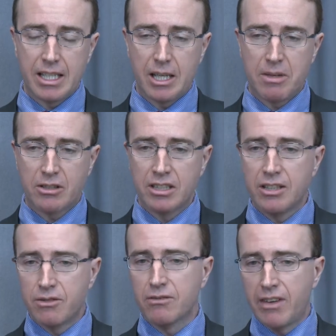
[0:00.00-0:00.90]
among the
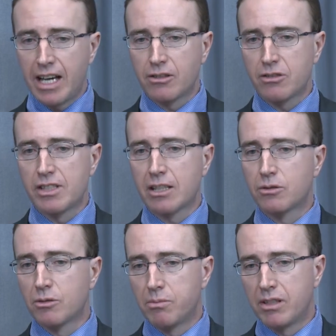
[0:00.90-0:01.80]
different factors
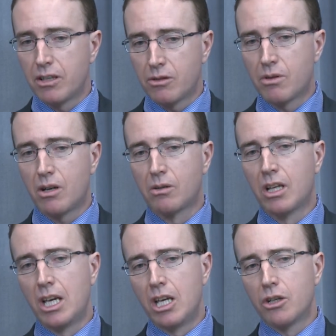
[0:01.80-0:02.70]
that could play a
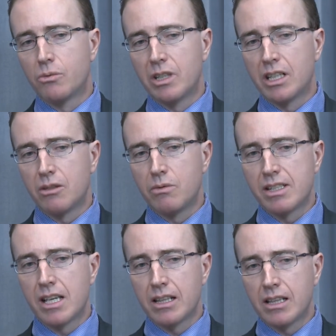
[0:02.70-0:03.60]
role, we
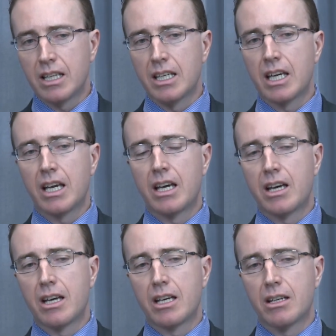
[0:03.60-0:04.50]
recently
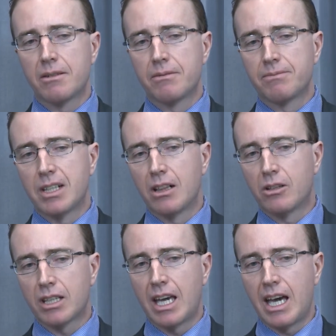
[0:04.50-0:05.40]

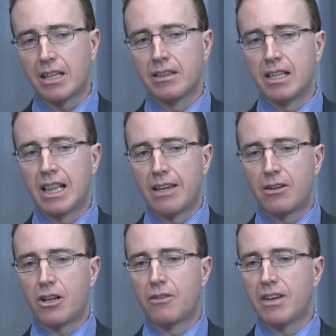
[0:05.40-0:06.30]
look at the
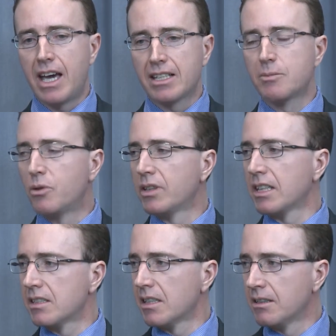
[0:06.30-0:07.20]
level of
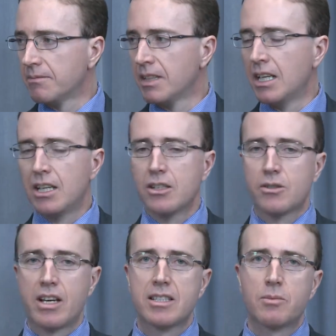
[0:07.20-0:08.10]
adiponectin.
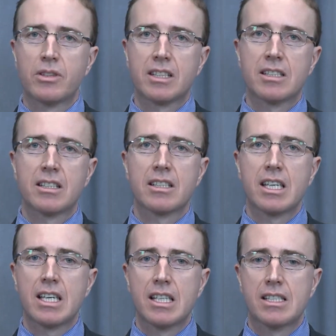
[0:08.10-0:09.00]
So
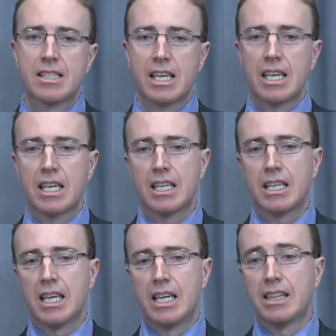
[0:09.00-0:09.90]
adiponectin is
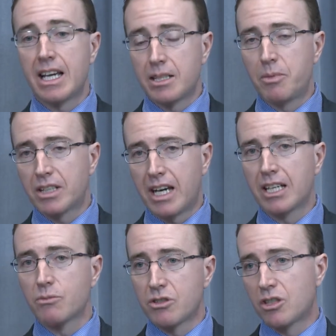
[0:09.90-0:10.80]
an
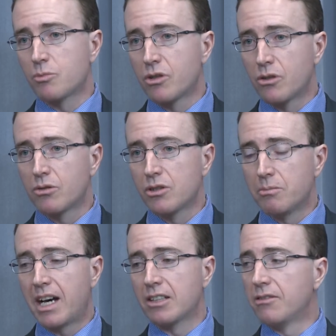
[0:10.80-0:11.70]
adipokine, which is
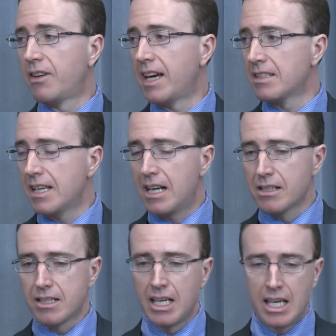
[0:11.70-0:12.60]
produced by the fat
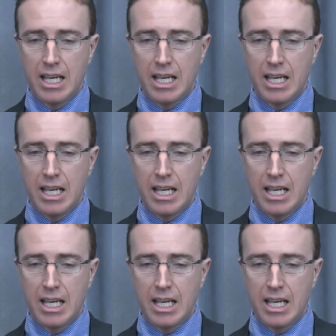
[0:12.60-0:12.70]
cells,